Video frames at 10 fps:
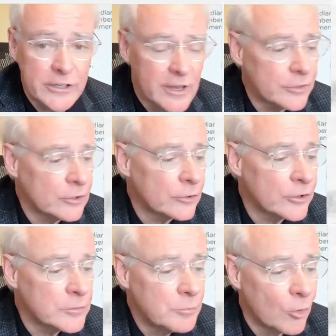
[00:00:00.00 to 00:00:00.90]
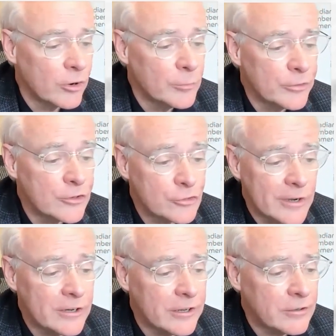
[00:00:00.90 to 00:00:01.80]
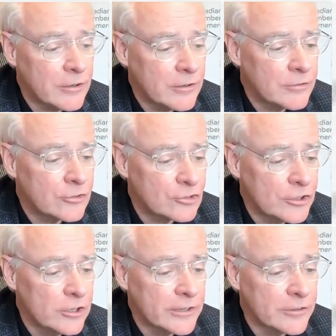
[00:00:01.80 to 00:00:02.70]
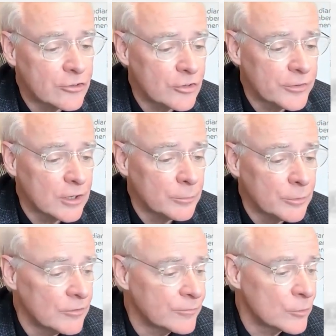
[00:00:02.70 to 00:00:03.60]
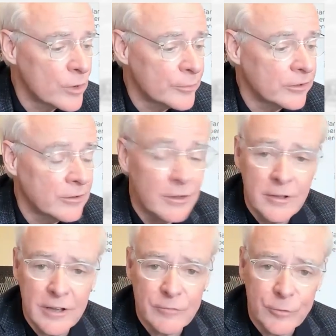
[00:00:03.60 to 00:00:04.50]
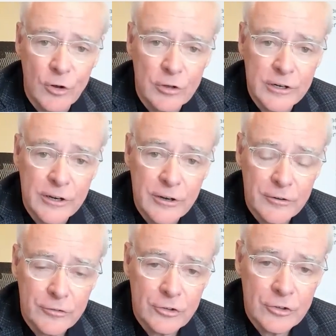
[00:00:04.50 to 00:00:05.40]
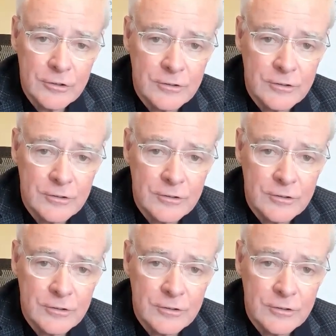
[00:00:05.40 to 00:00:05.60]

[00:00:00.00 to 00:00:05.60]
level learn more about the training skilling that's available for women and for all Canadians?